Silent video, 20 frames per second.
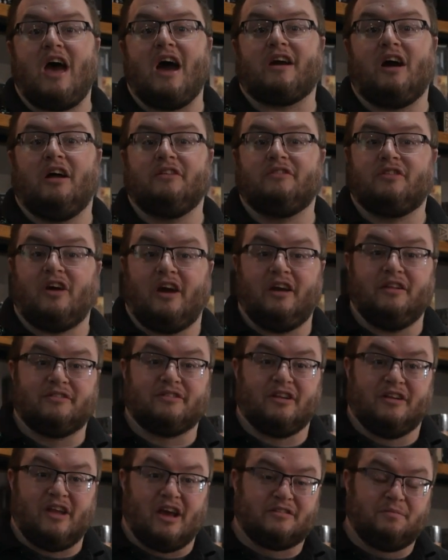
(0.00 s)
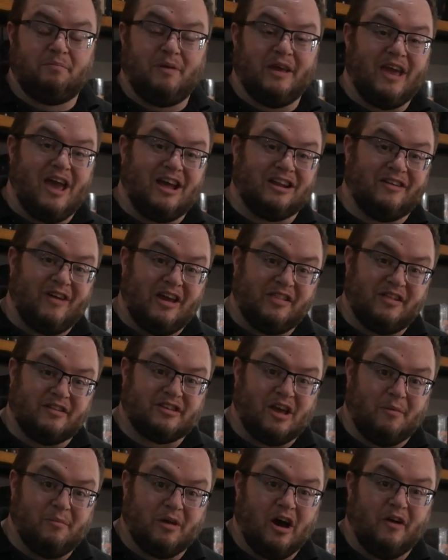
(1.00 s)
Attack on Titan's the next big anime
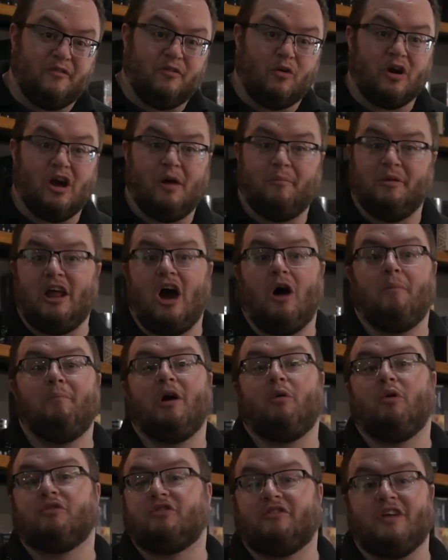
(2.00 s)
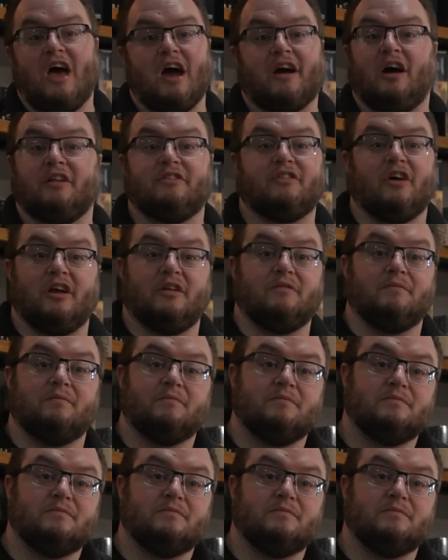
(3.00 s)
that's coming out for it. I mean, how big was Attack on Titan?